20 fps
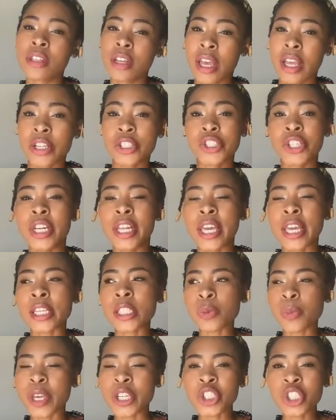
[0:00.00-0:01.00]
actually,
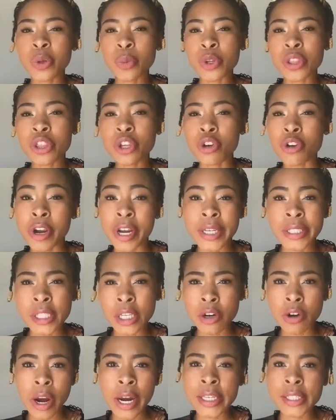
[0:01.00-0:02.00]
especially with the
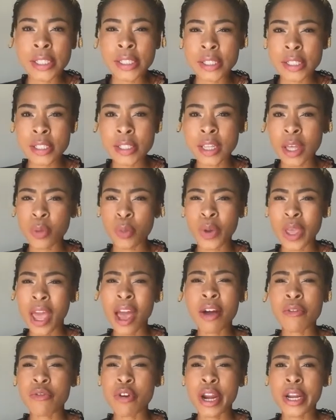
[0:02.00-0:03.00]
crazy crises that we
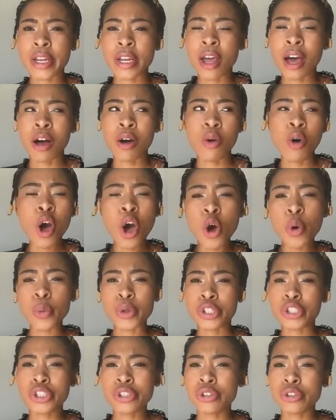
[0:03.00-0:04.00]
have right now
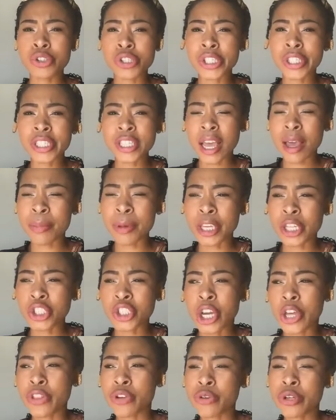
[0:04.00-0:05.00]
with children stabbing
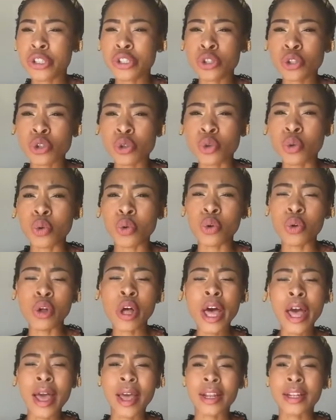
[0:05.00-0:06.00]
each other at
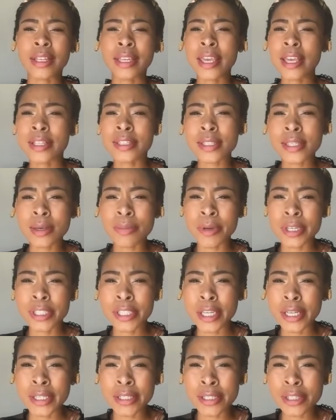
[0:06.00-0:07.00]
school and kids
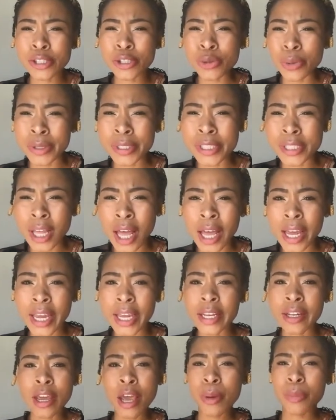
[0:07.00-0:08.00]
committing suicide